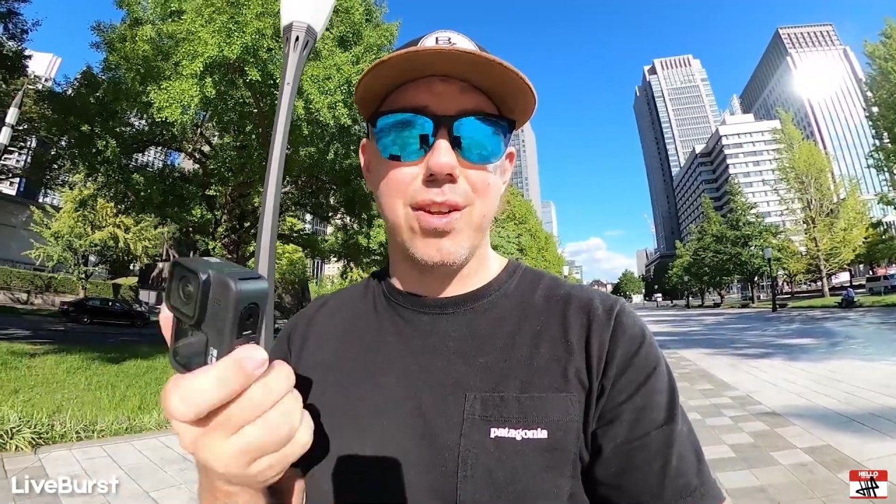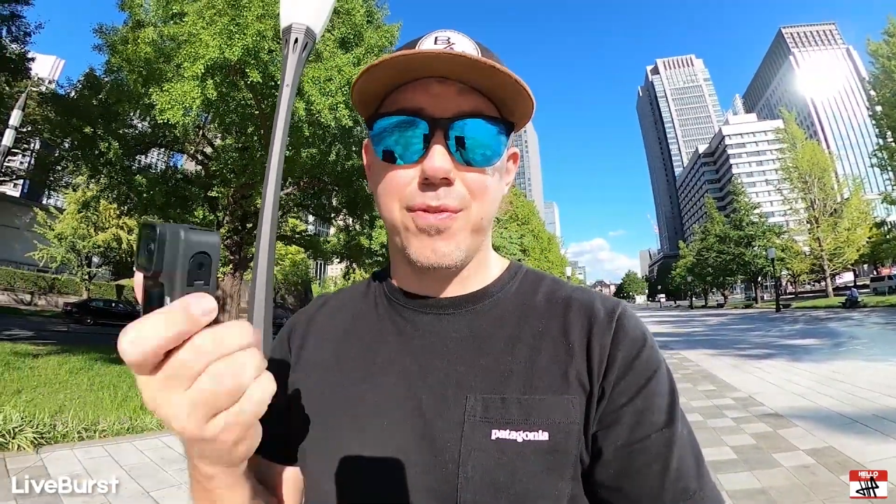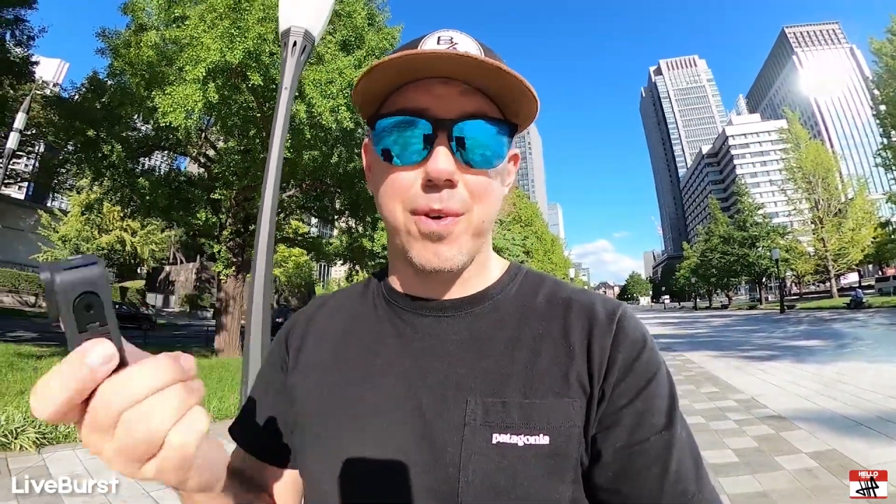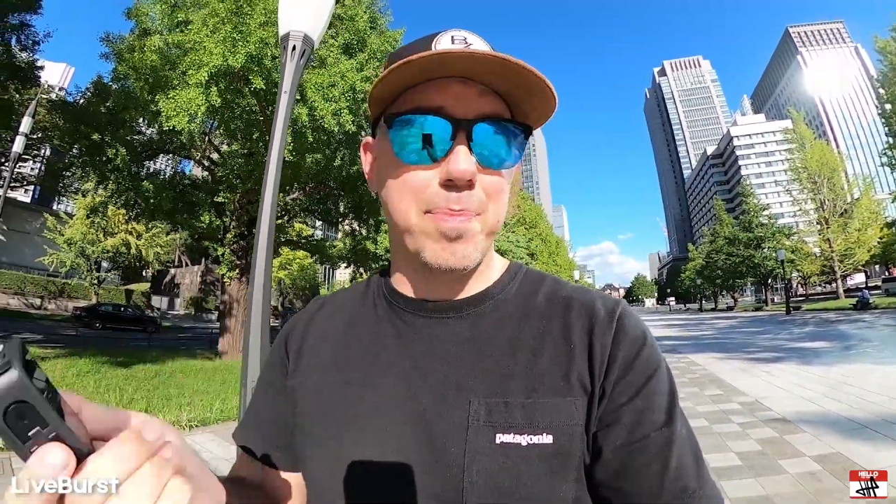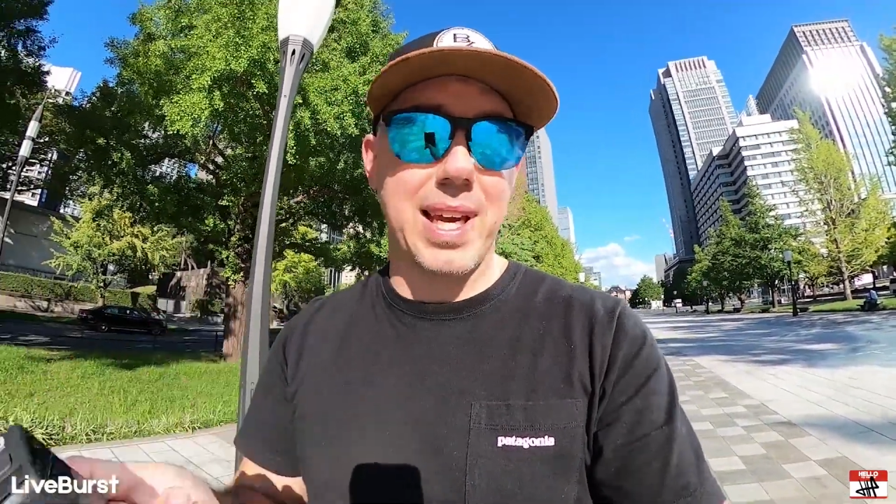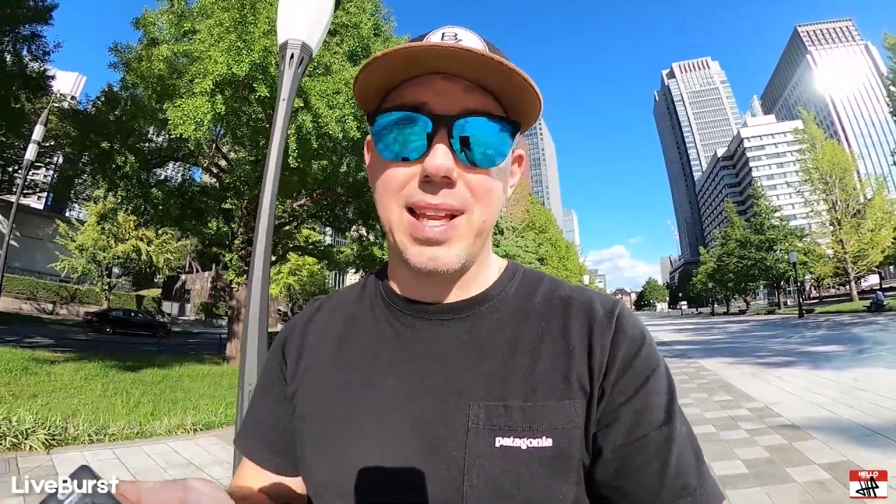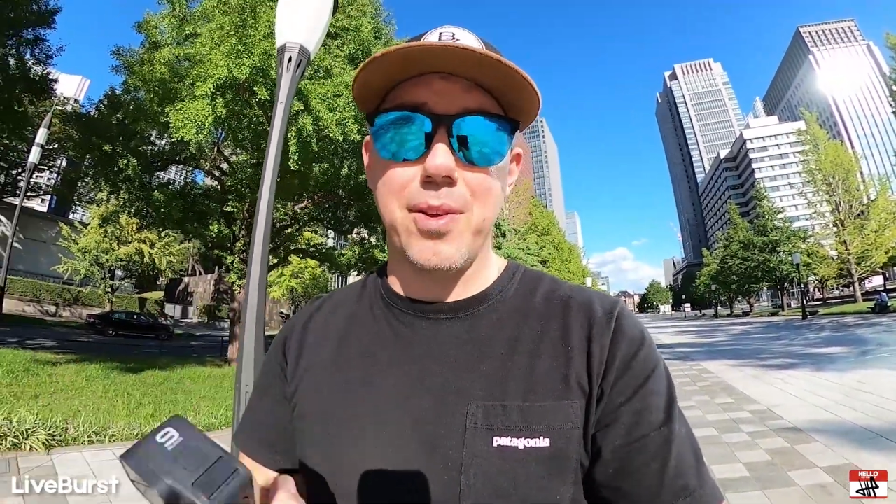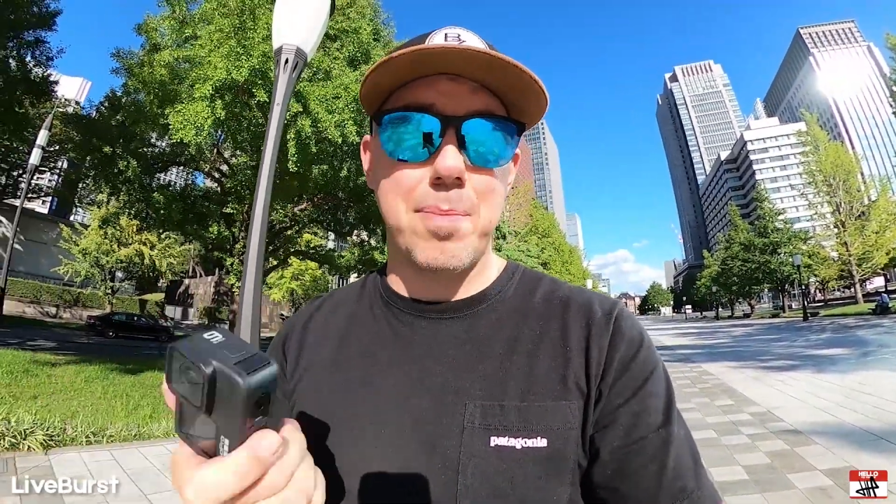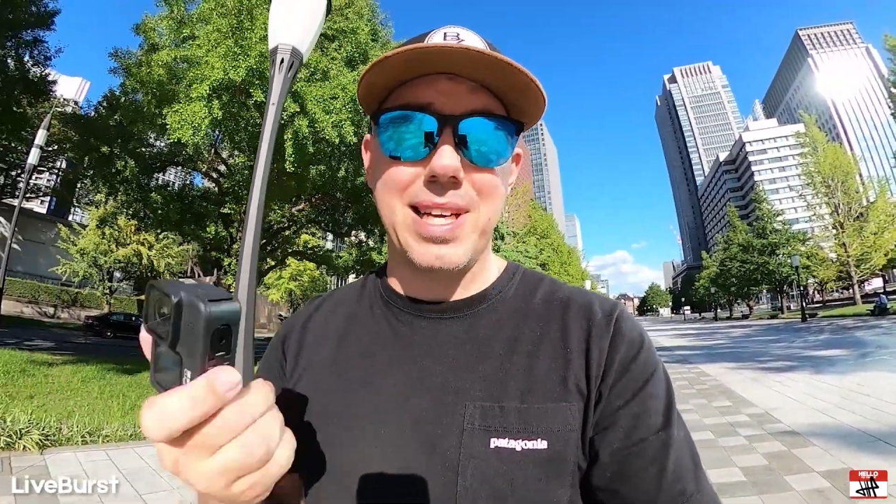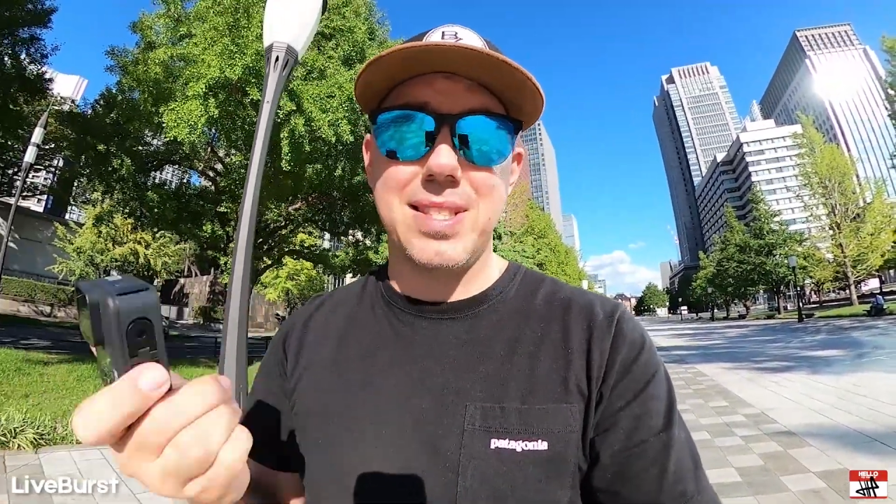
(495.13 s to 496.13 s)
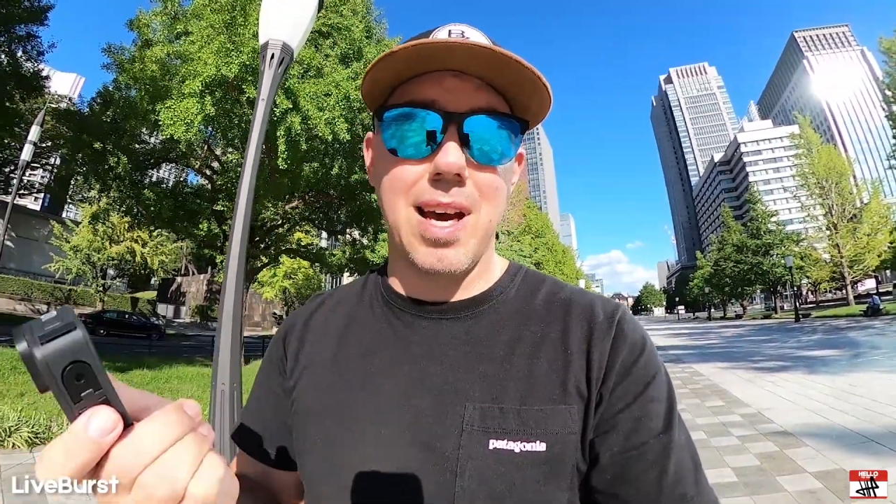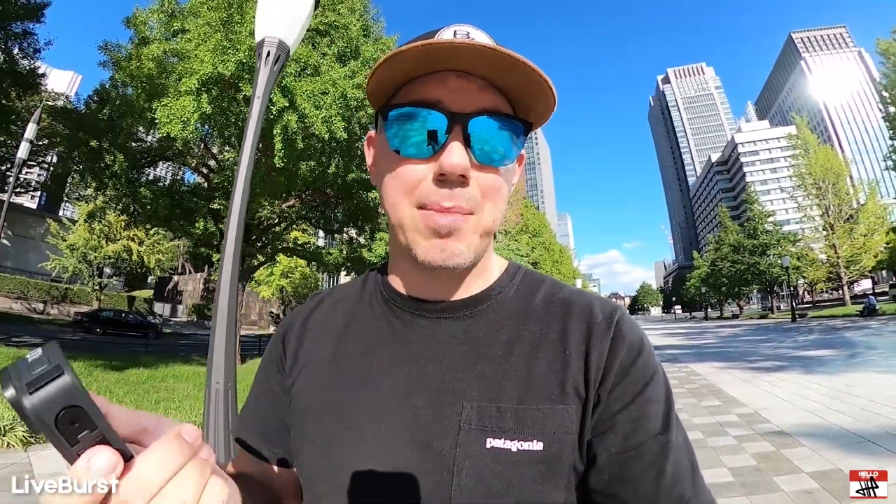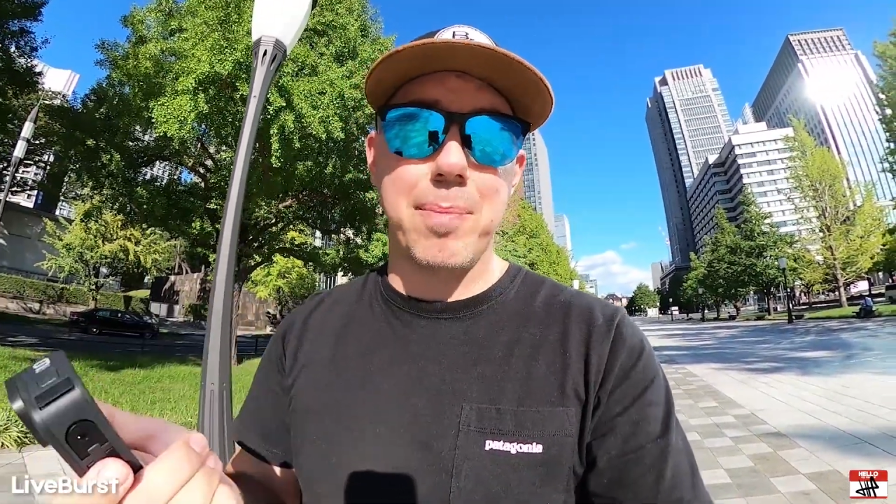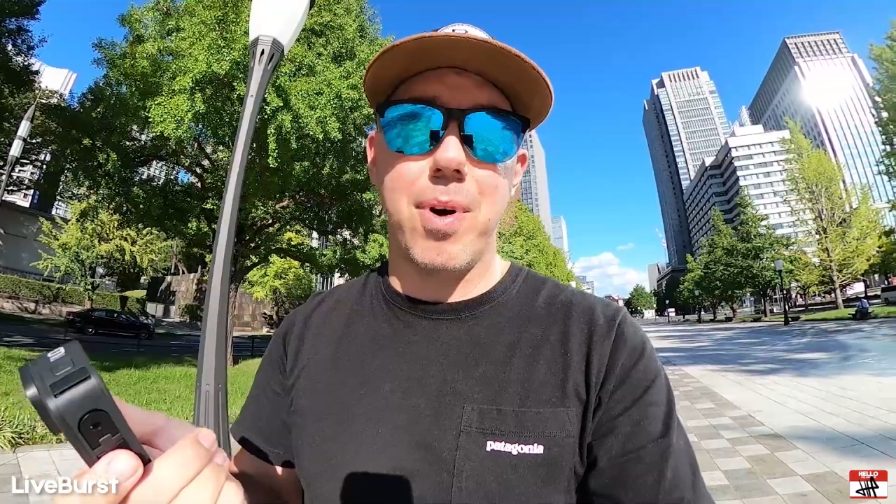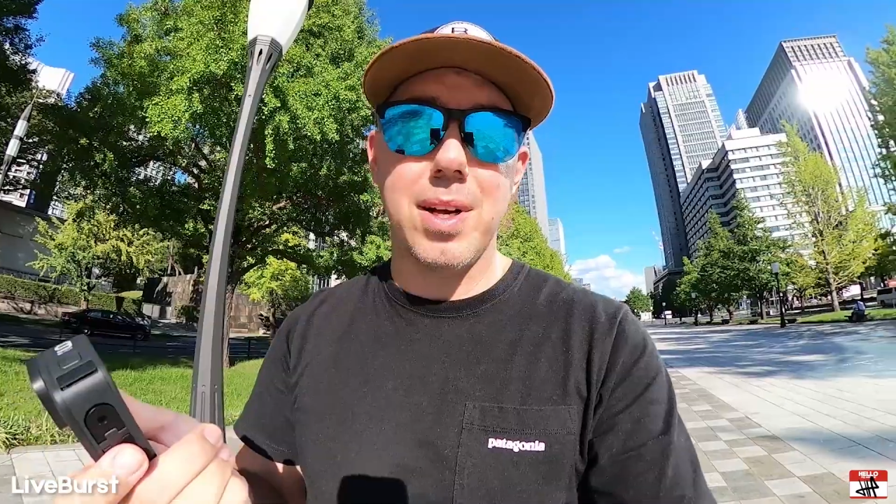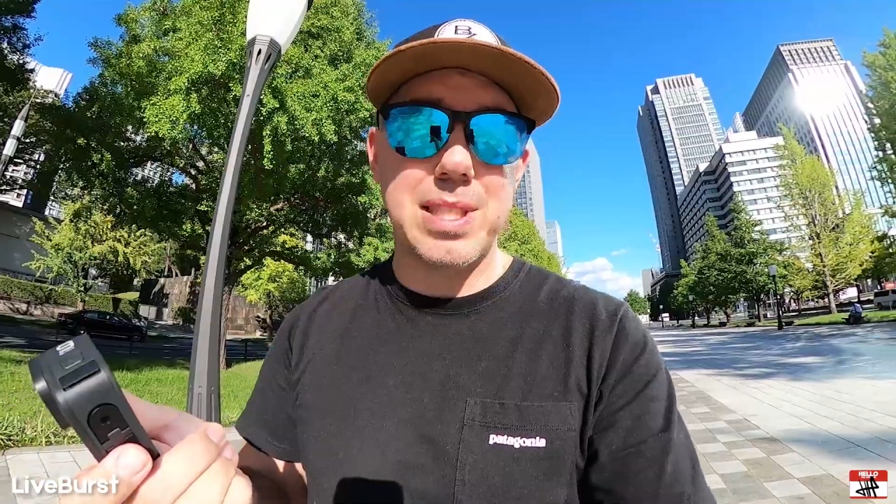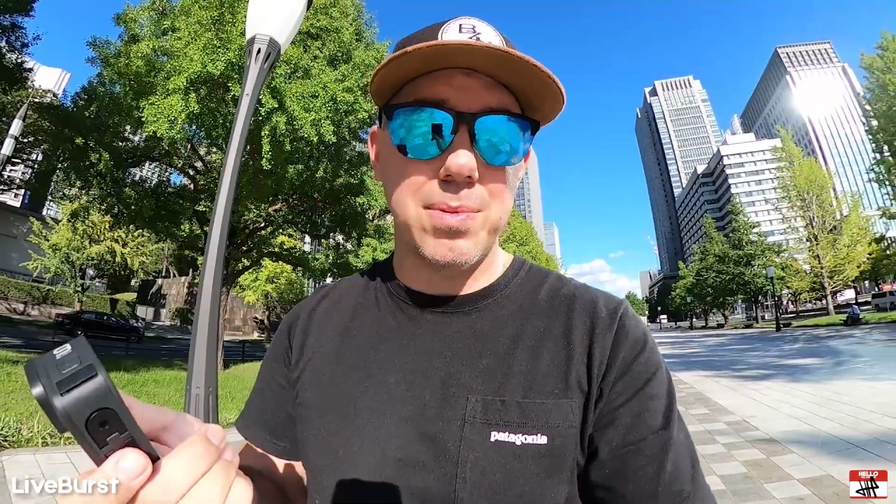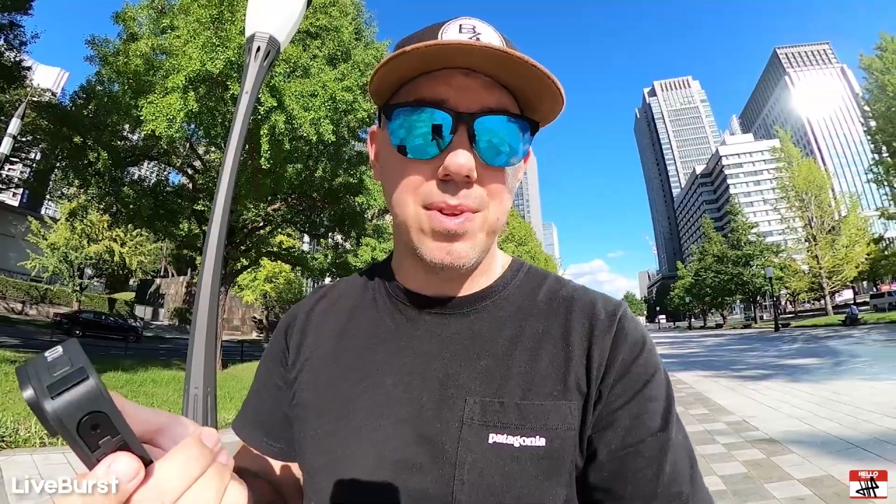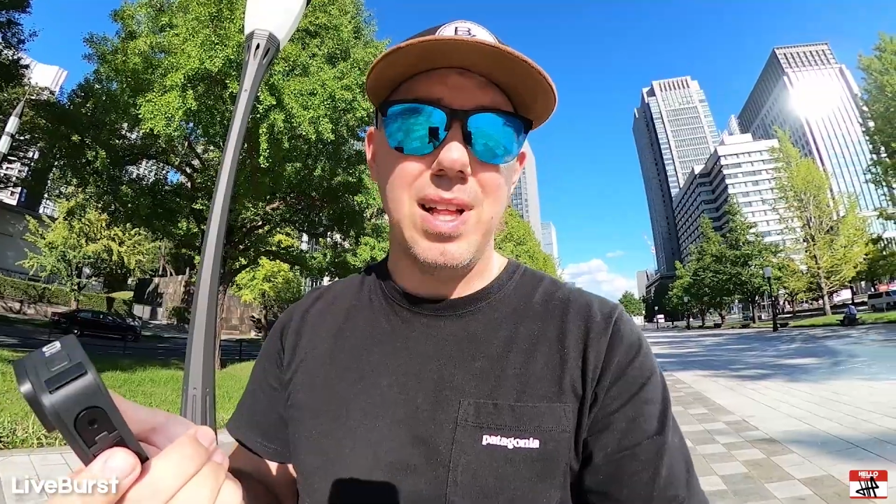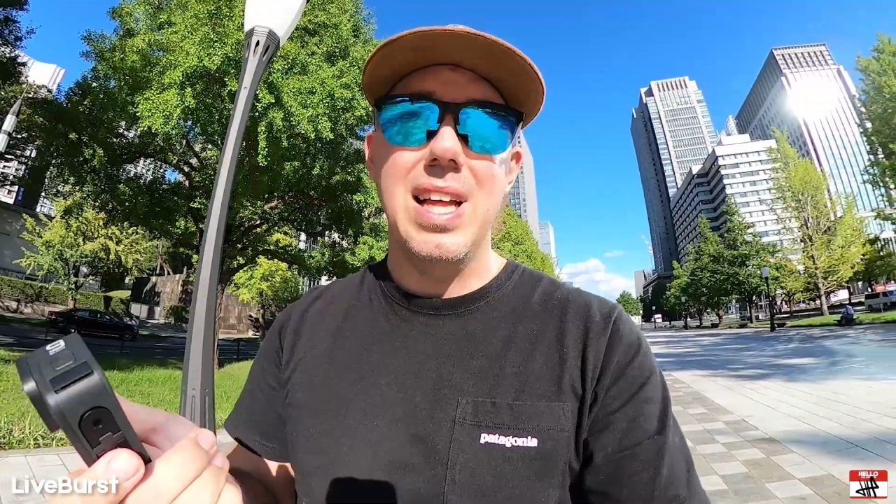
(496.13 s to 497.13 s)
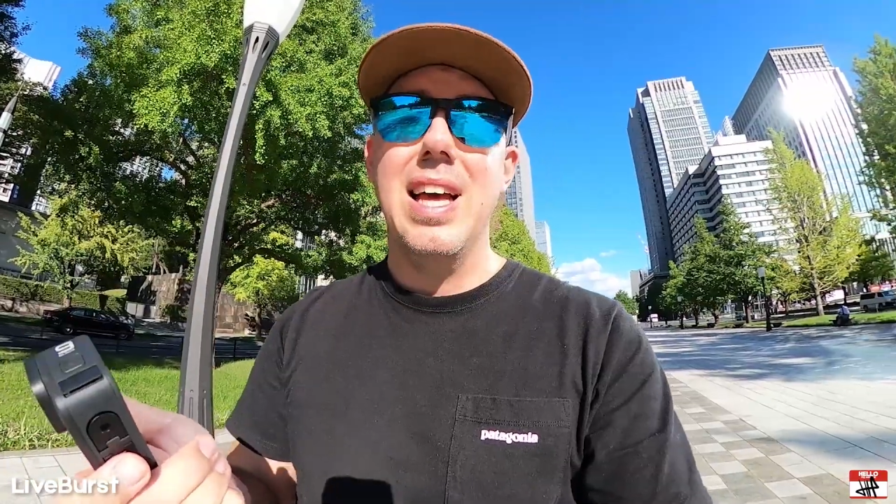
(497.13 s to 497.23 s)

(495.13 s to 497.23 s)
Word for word: good for picking out the best timing possible.